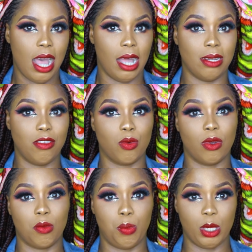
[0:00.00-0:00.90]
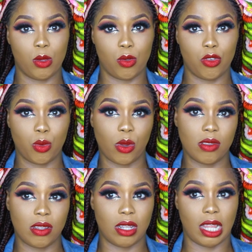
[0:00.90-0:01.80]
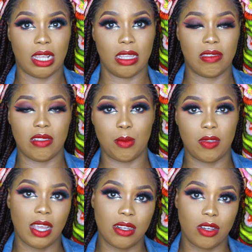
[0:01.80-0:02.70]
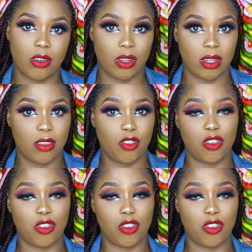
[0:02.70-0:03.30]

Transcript: And then she was big too. She wasn't like a slim tiny girl or anything.